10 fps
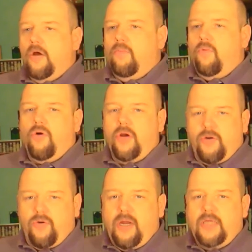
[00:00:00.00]
more
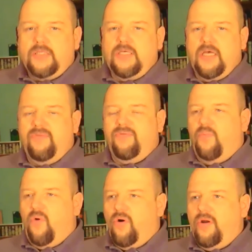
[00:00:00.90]
aggressive,
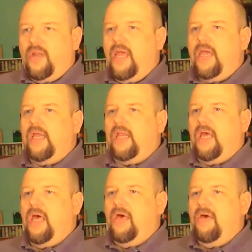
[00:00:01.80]
more
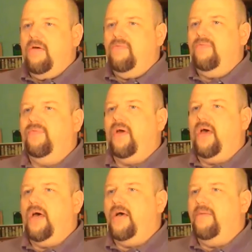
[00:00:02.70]
negative,
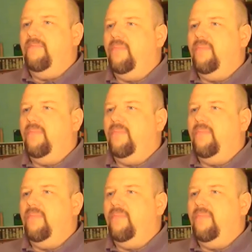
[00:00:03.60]
that